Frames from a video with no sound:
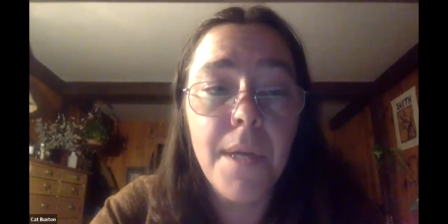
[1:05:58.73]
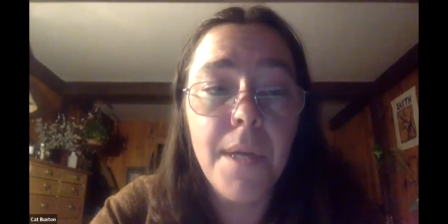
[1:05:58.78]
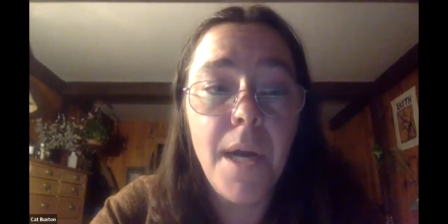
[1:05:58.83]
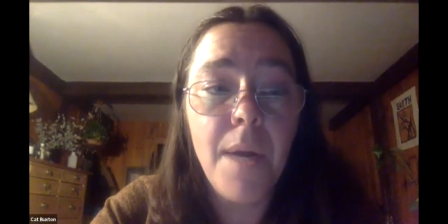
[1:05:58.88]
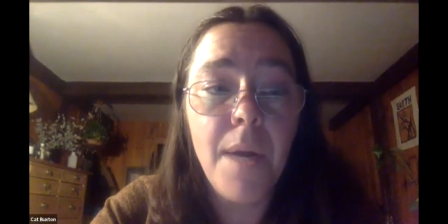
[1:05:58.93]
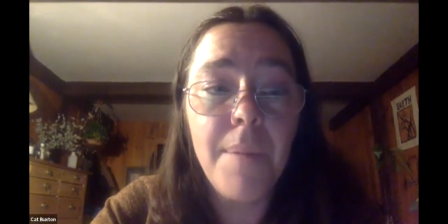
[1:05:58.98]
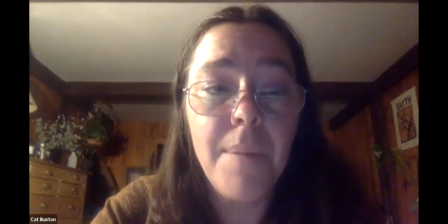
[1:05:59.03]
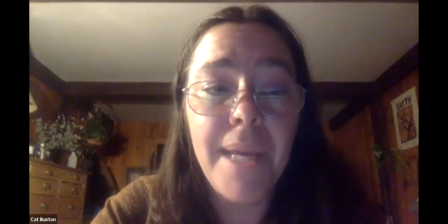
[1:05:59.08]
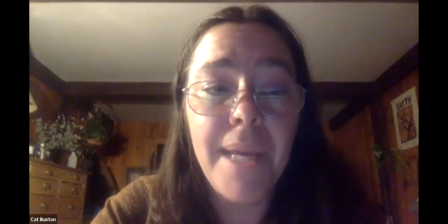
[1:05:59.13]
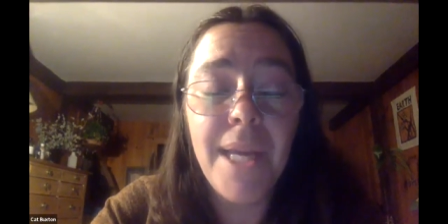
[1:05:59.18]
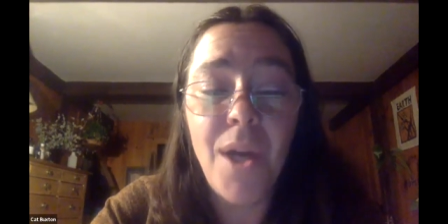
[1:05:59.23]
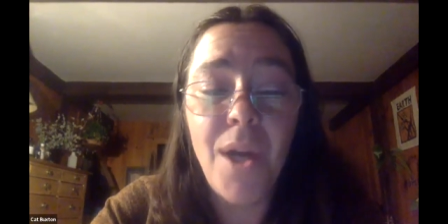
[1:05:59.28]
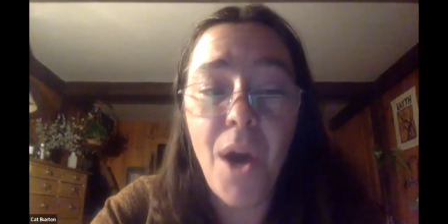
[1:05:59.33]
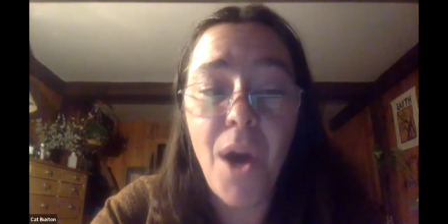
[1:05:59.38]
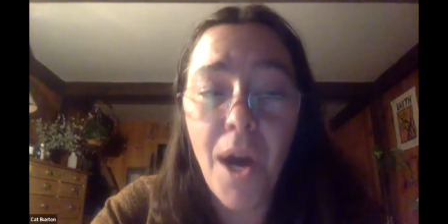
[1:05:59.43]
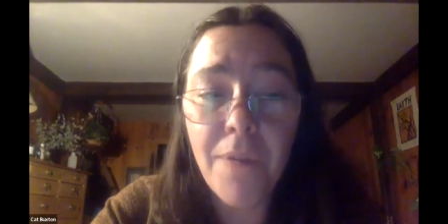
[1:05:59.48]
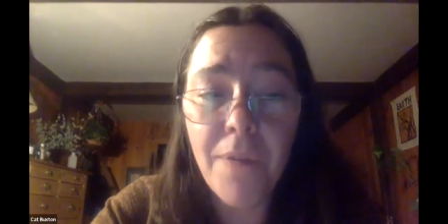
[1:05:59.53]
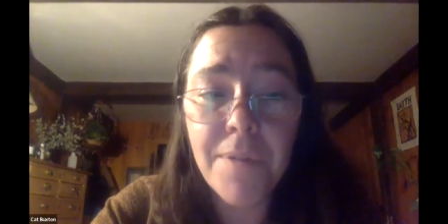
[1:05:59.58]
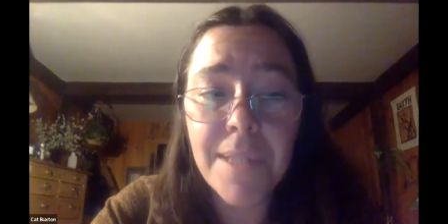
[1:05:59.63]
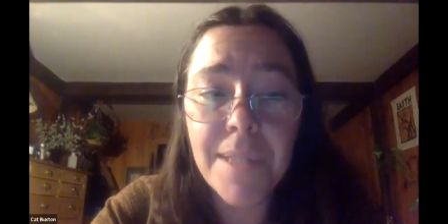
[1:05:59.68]
And
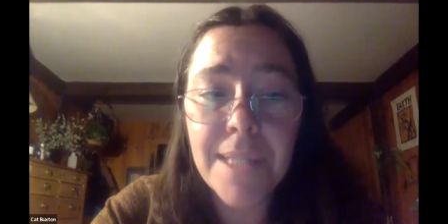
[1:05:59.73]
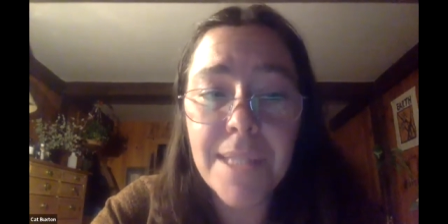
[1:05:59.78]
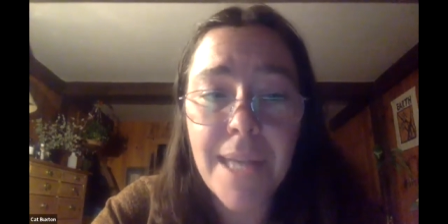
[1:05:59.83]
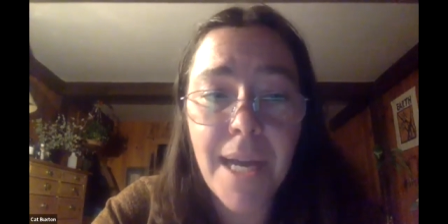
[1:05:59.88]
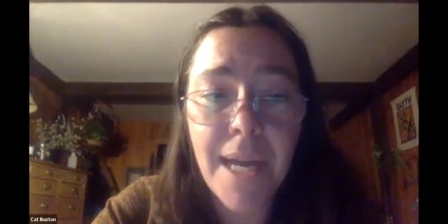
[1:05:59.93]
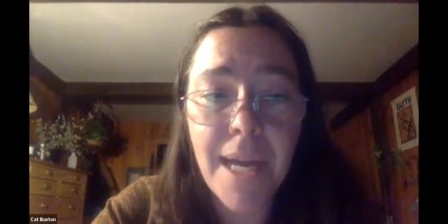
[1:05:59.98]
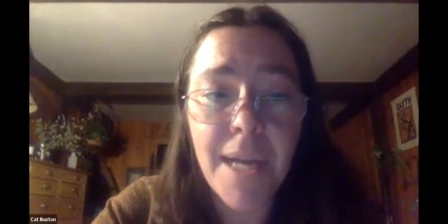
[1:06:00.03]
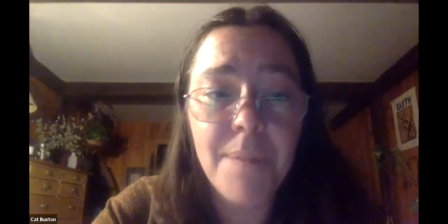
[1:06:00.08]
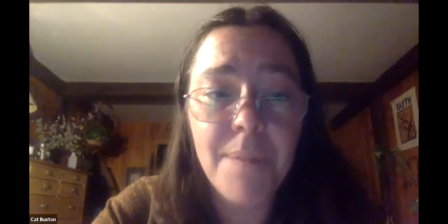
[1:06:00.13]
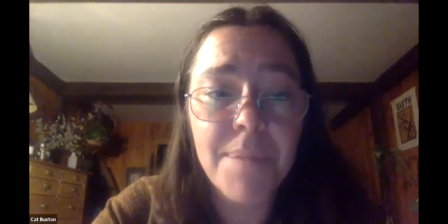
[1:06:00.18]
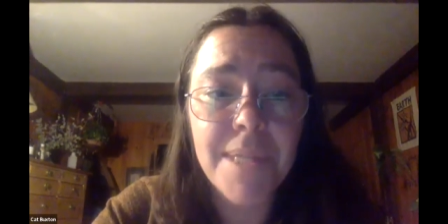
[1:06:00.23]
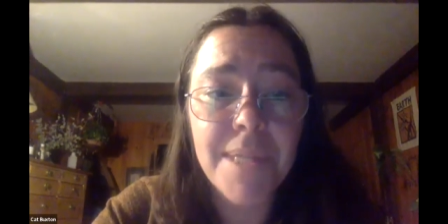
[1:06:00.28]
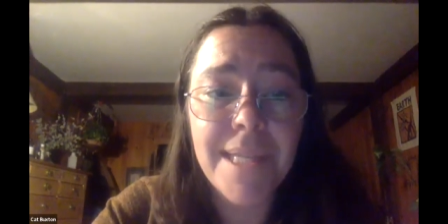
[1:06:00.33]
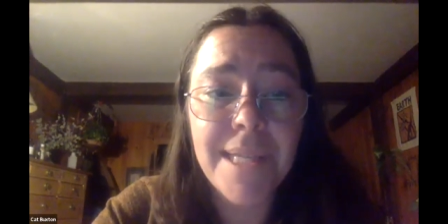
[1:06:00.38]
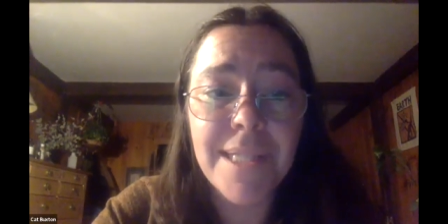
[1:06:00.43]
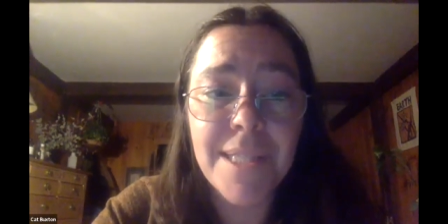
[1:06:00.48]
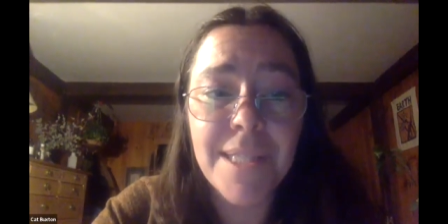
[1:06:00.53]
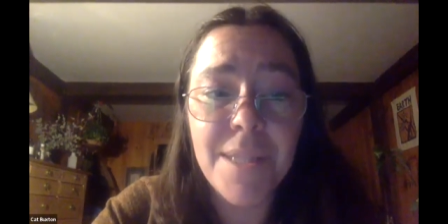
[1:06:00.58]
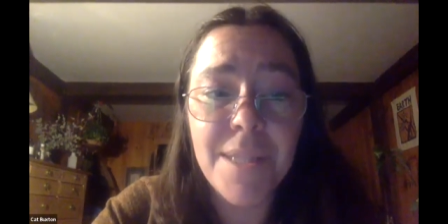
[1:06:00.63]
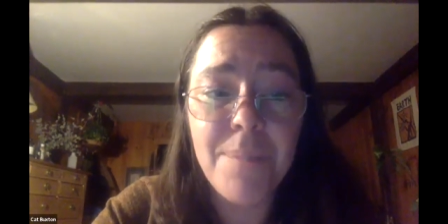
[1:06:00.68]
oftentimes,
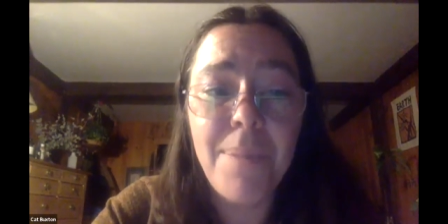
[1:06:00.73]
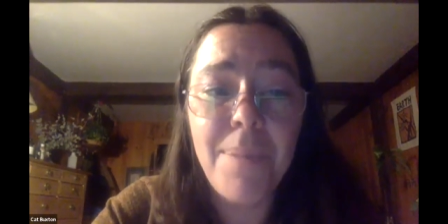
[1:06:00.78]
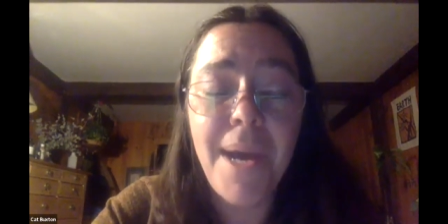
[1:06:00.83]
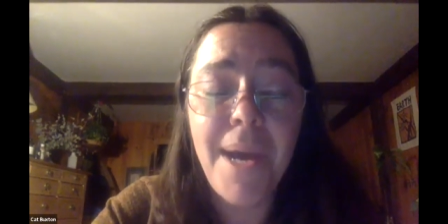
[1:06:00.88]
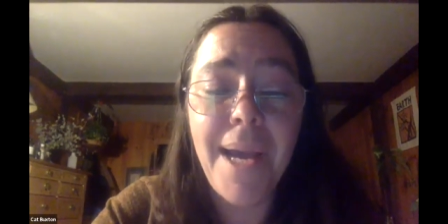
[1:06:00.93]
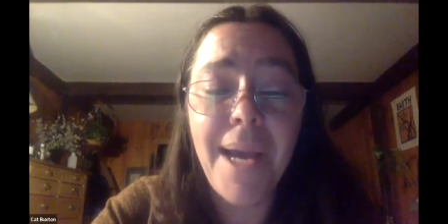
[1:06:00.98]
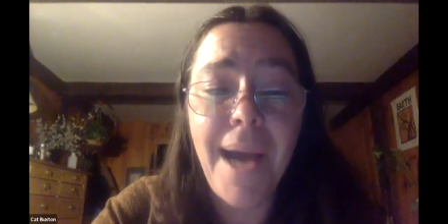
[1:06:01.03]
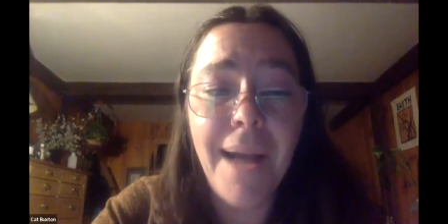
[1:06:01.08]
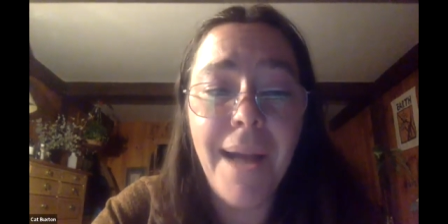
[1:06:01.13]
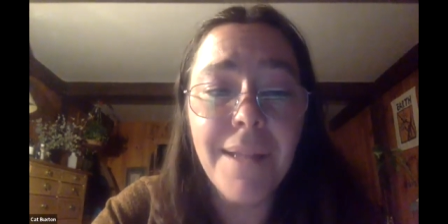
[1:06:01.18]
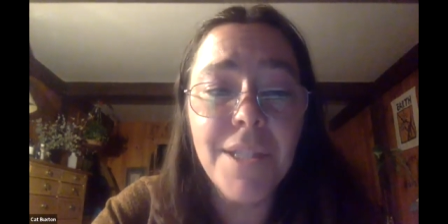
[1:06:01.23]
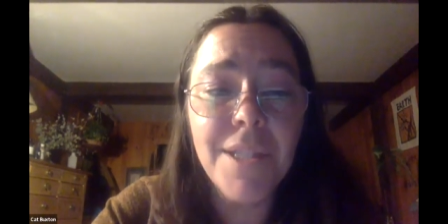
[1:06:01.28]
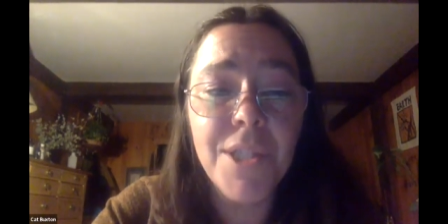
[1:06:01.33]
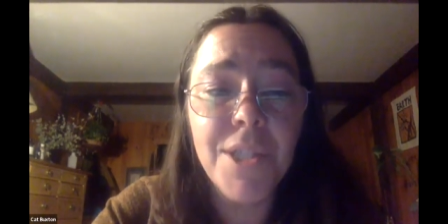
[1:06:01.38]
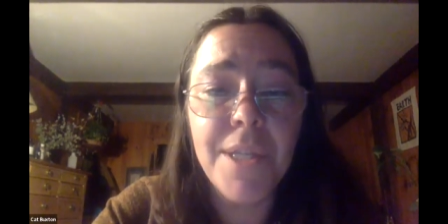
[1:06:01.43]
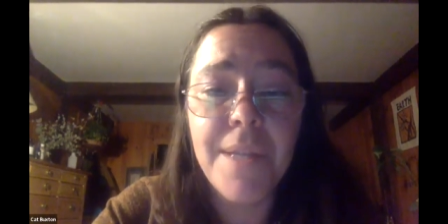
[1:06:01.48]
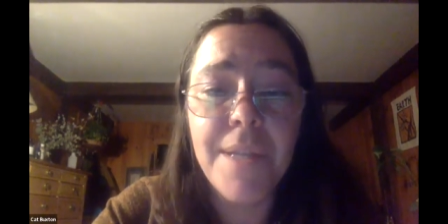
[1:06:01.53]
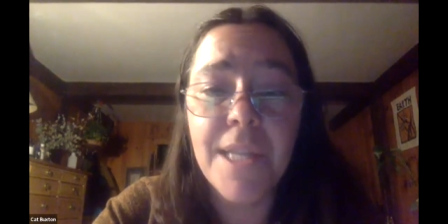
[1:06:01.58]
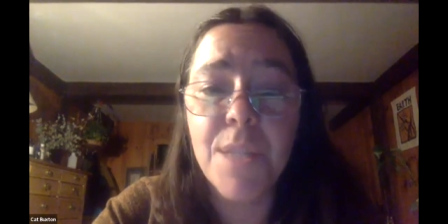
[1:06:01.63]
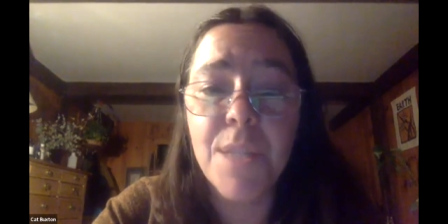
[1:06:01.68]
it's the
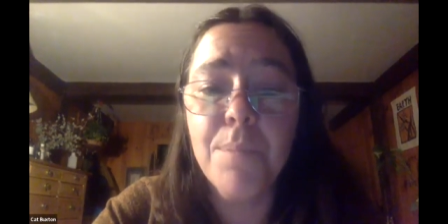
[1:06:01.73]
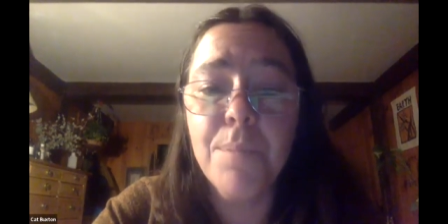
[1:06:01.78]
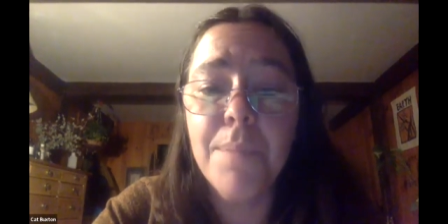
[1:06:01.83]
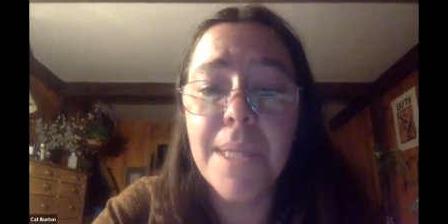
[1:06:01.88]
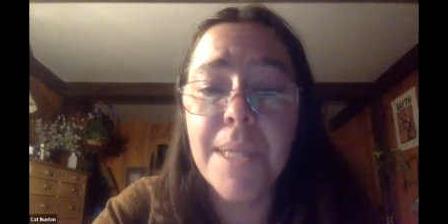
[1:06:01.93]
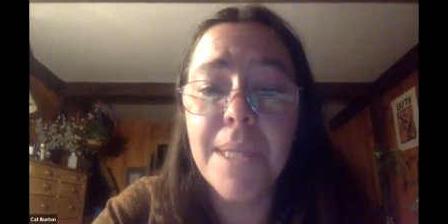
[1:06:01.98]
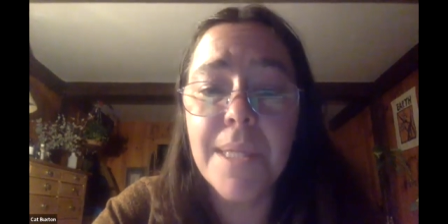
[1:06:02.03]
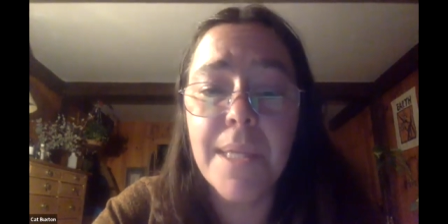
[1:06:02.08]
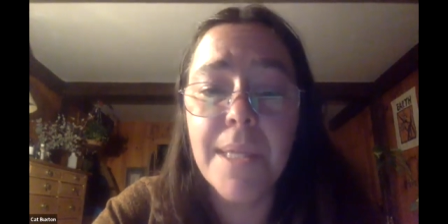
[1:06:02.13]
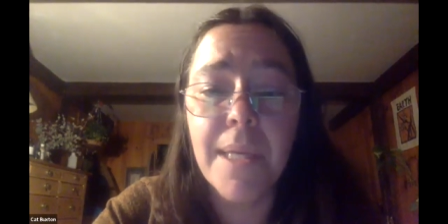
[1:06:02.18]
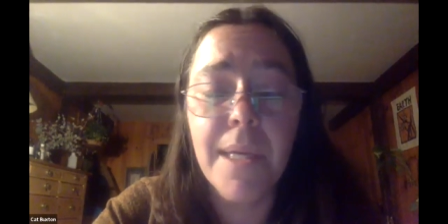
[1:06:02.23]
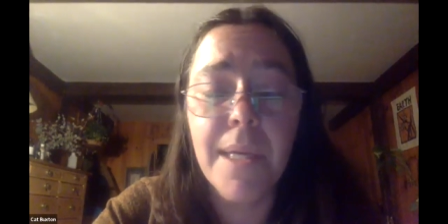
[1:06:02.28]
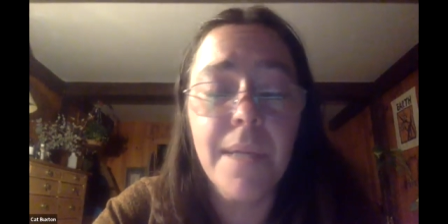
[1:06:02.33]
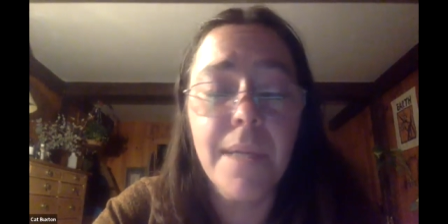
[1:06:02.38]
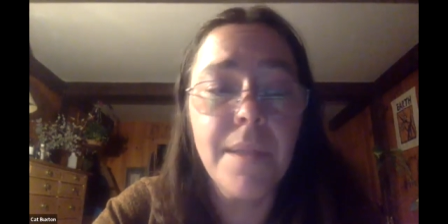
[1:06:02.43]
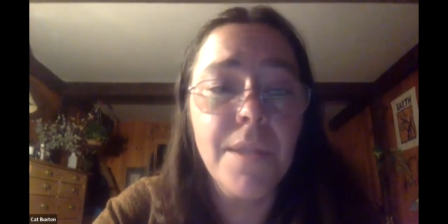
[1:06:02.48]
biology that's missing in the